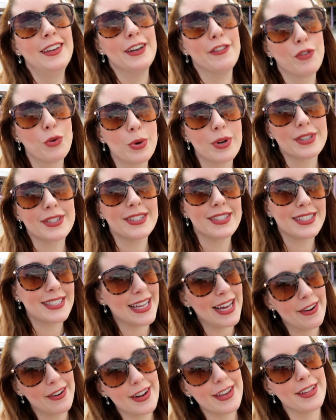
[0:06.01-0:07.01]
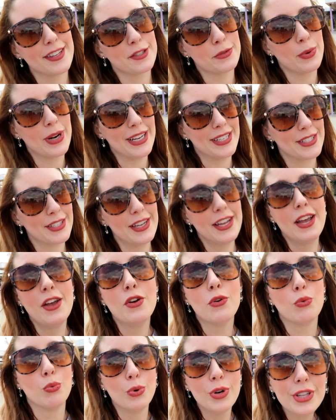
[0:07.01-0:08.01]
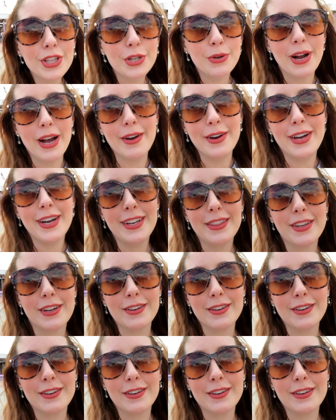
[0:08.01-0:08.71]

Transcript: Of course it's a Saturday, that's why it's really crowded.